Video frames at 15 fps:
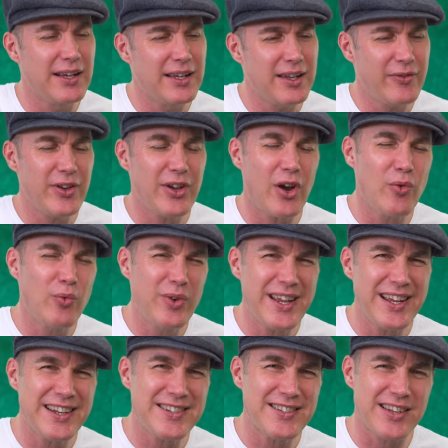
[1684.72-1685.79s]
If you go
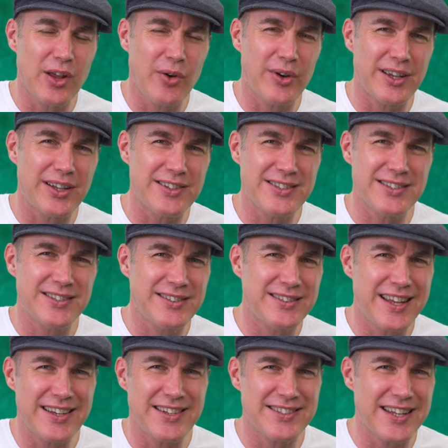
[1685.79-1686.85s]
really slow, it can
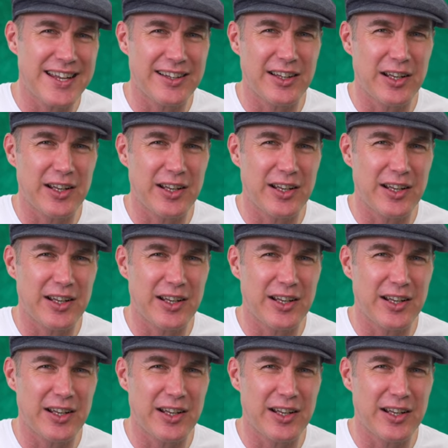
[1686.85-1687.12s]
tend to sound